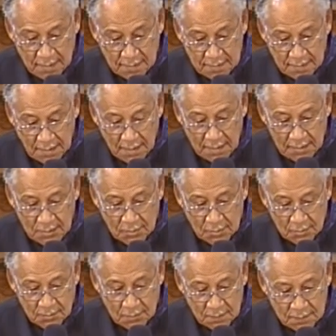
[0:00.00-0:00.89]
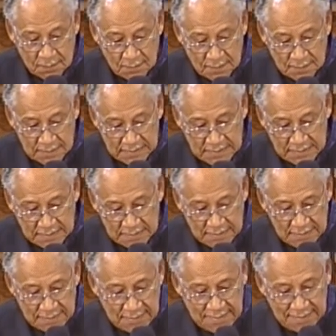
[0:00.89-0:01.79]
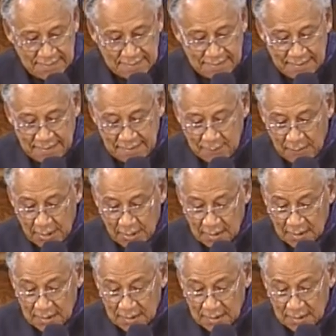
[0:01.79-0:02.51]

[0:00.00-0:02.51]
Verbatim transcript: Thank you. Amen.